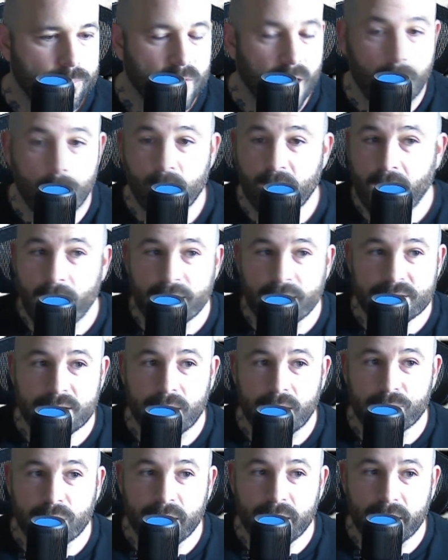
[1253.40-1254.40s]
we got
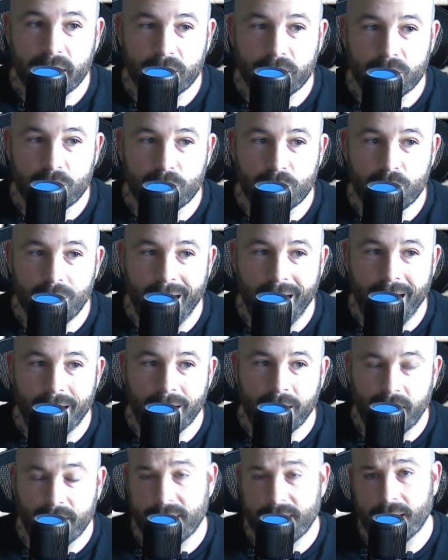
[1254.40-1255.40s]
Hassan Riddick, who
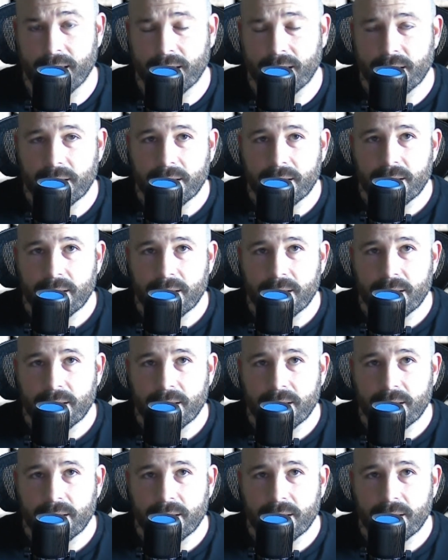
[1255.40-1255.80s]
had, I think,